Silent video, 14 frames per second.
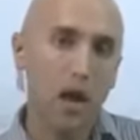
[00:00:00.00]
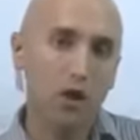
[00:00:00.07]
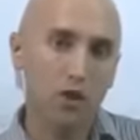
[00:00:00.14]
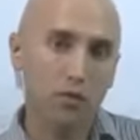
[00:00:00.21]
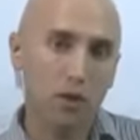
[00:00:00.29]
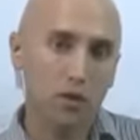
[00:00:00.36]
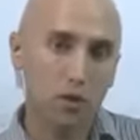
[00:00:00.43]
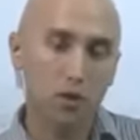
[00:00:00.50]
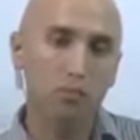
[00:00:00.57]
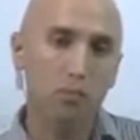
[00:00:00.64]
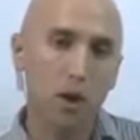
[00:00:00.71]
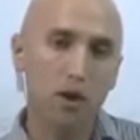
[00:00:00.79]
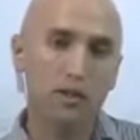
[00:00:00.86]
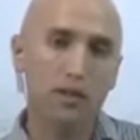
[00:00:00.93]
You've got two
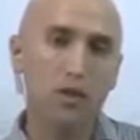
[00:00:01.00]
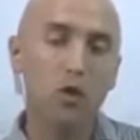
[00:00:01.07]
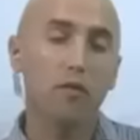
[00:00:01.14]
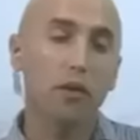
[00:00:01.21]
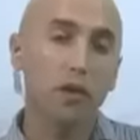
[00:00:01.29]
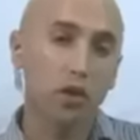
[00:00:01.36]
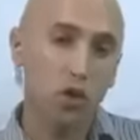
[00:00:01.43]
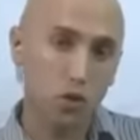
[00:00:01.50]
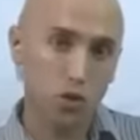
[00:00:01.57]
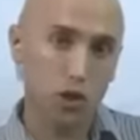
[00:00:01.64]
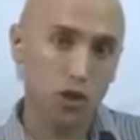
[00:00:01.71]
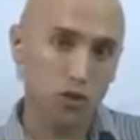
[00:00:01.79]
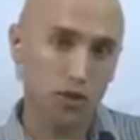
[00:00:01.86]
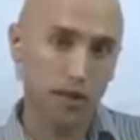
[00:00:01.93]
parties who have a huge
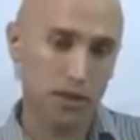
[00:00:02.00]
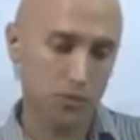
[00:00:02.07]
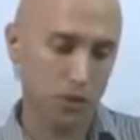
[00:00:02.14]
interest,